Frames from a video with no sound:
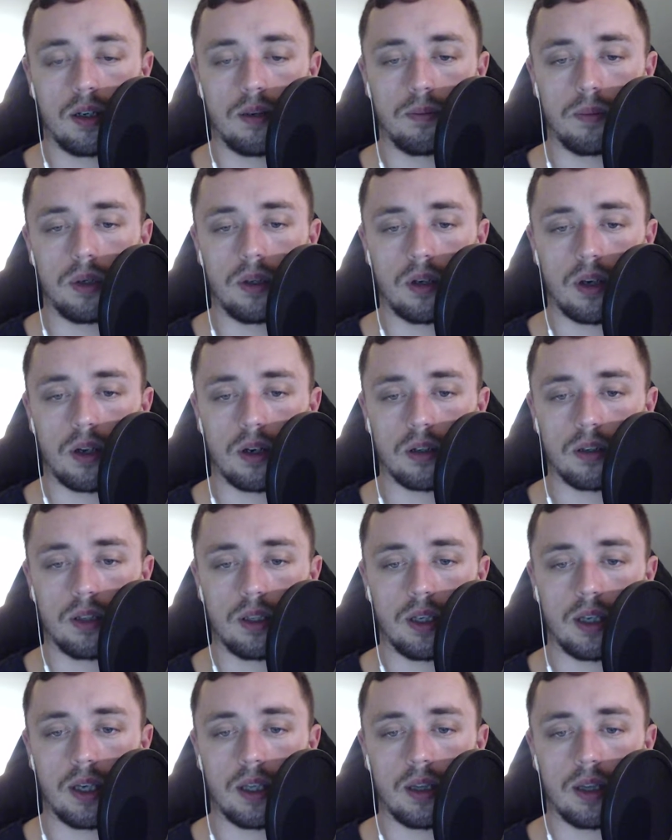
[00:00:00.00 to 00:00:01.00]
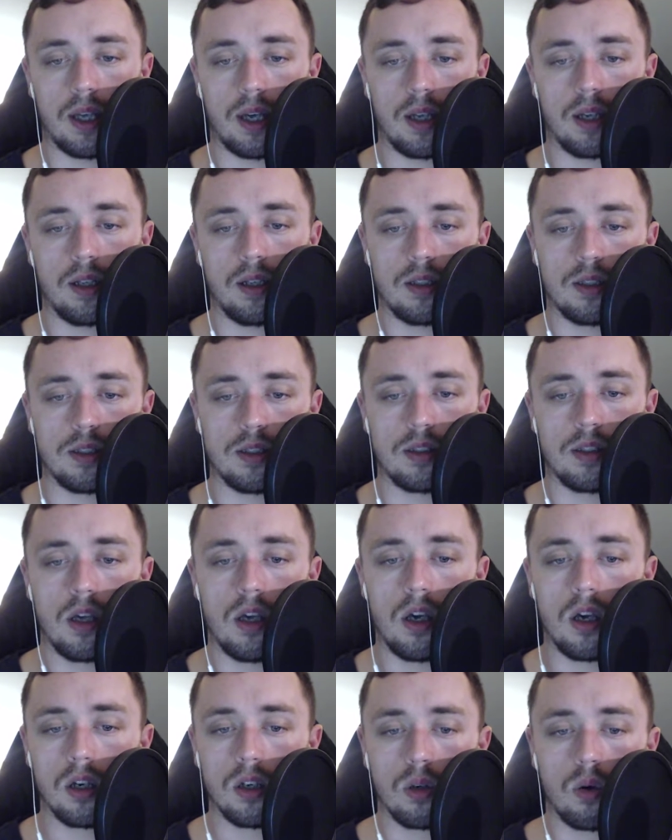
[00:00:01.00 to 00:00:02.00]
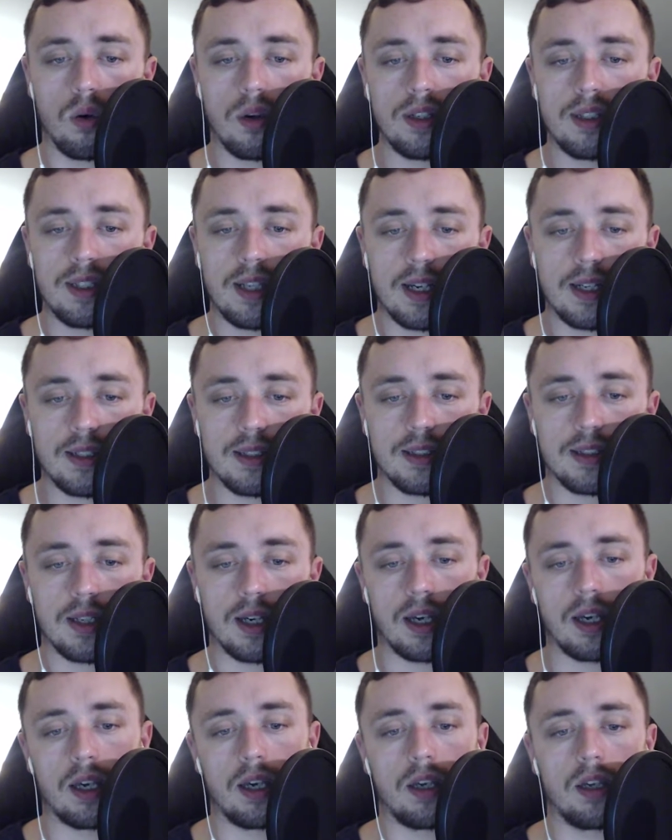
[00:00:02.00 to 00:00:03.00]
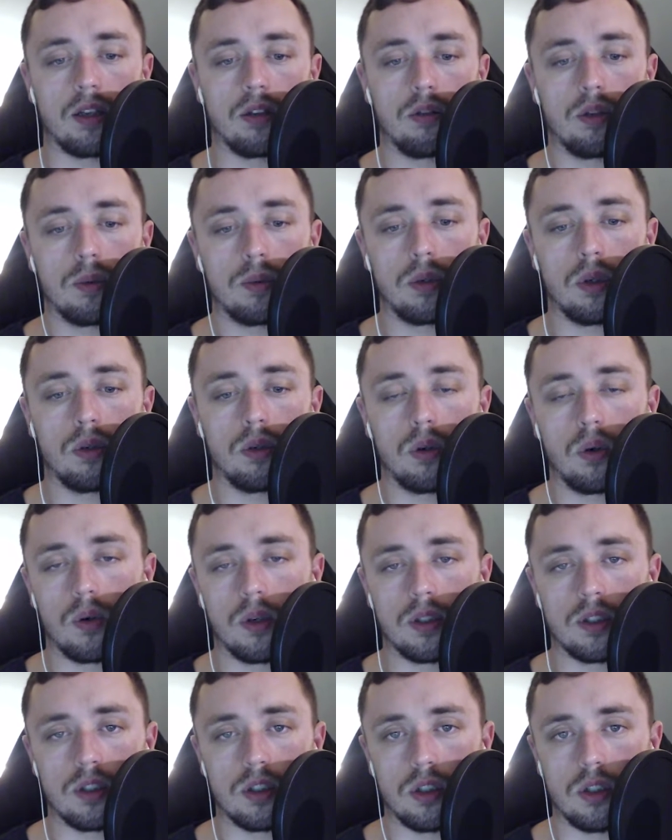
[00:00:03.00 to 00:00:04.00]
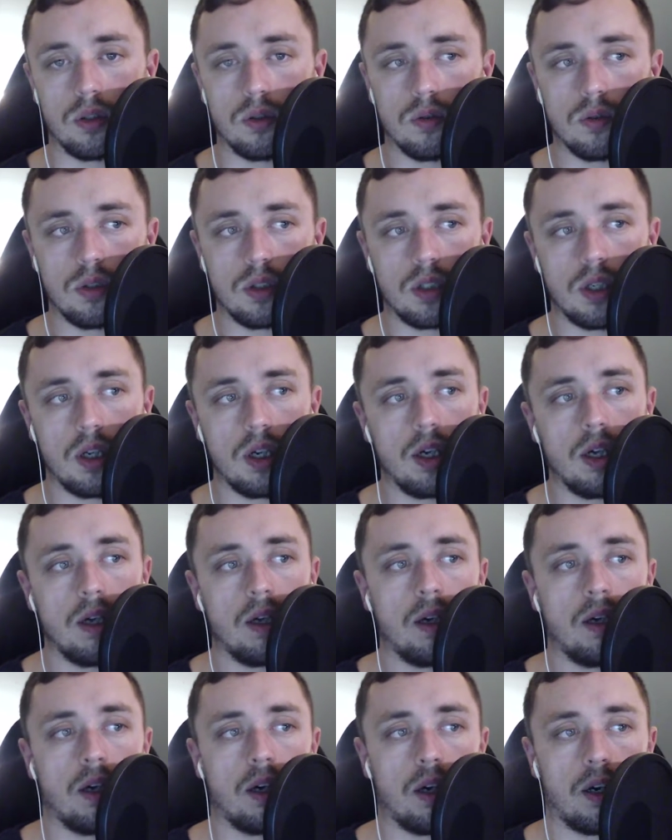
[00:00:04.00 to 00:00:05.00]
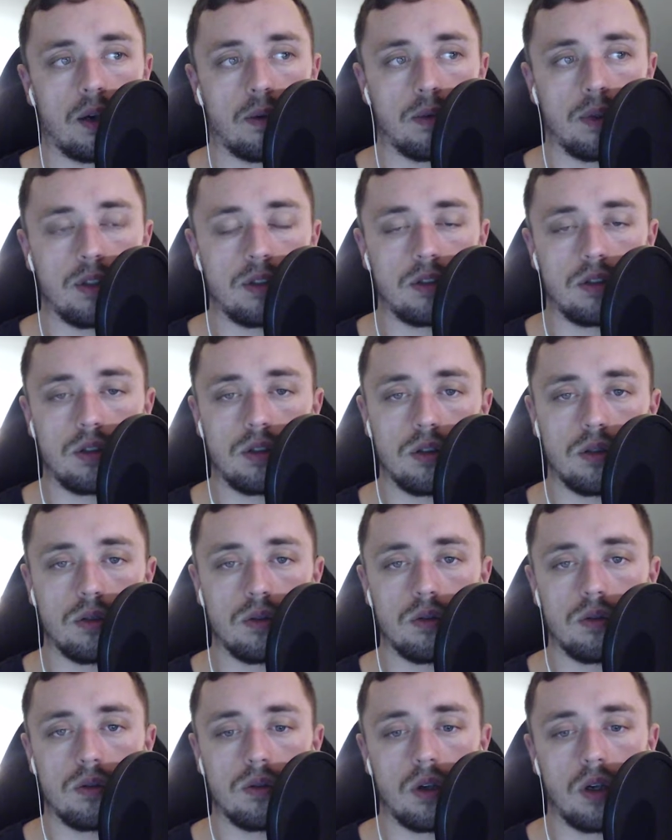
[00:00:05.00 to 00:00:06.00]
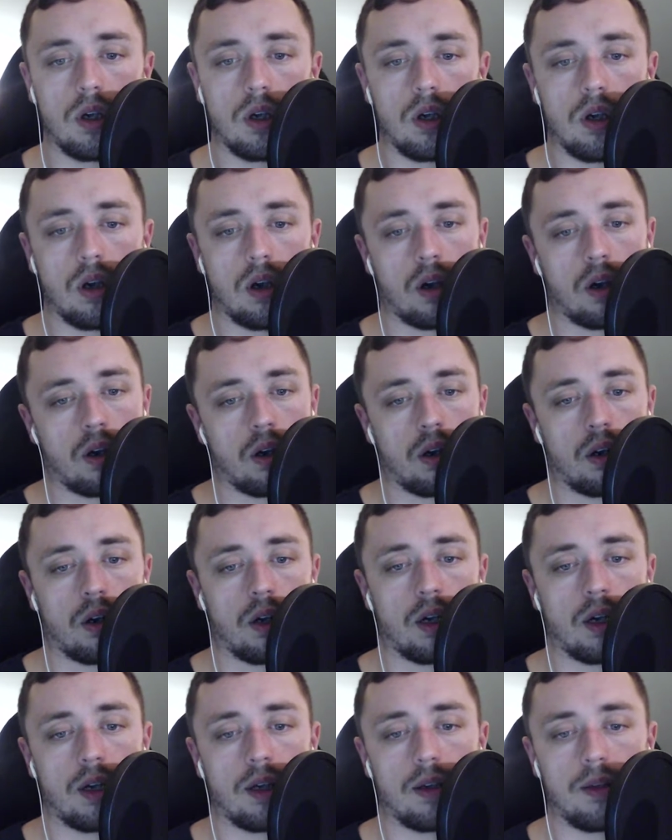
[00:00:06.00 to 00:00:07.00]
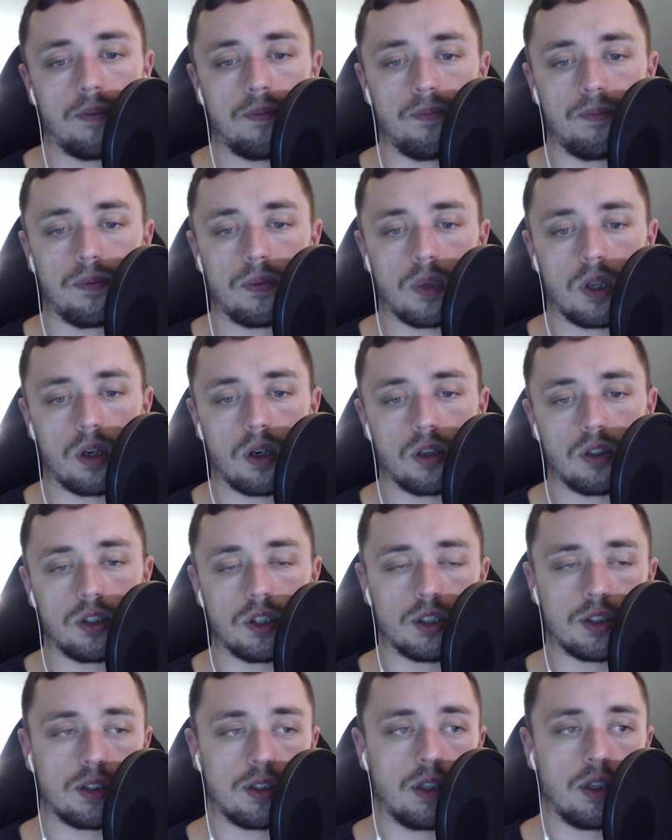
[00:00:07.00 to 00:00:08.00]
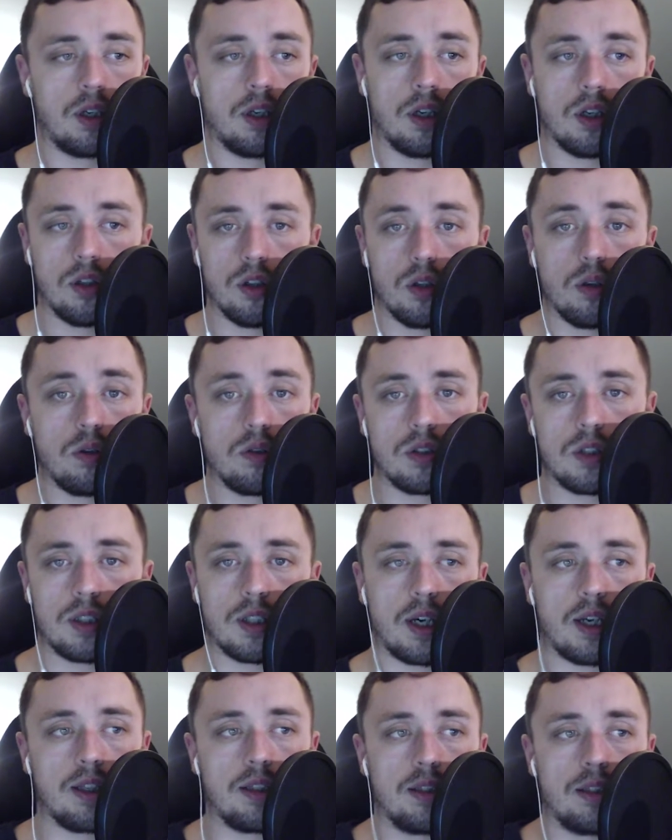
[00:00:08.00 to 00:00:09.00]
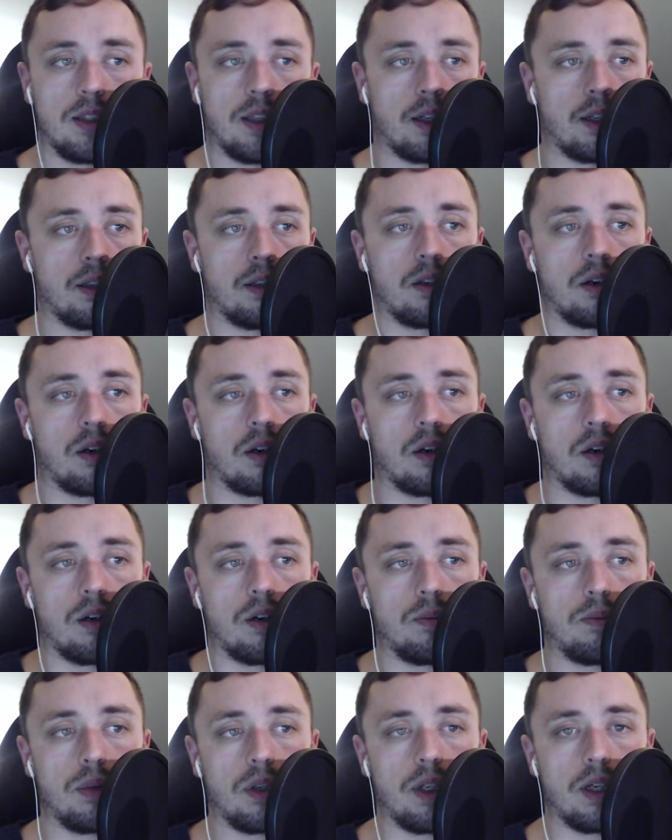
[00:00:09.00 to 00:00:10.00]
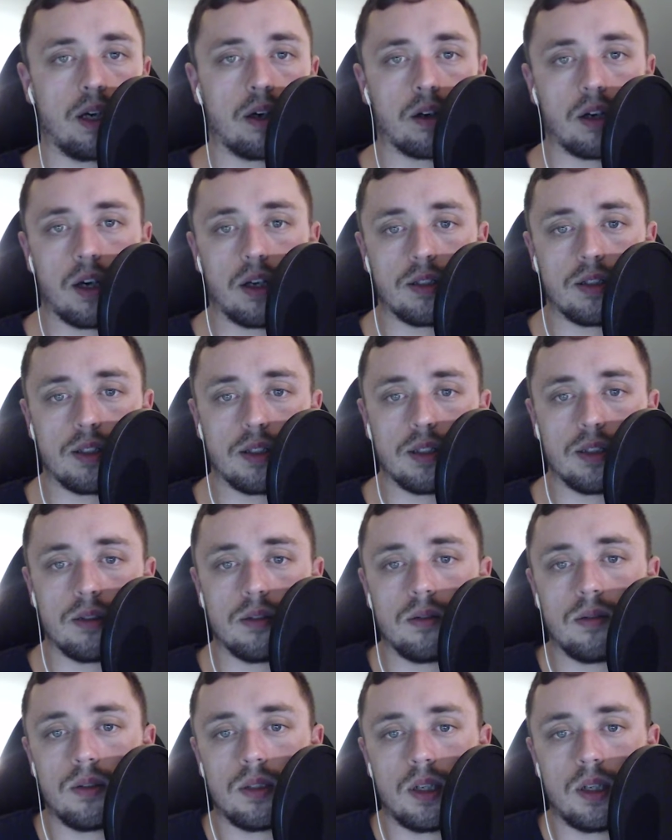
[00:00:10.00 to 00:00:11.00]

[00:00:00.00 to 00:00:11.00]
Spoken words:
periodically, and that is CoinDesk and Crypto Coins News. These two are just news sites that are putting out content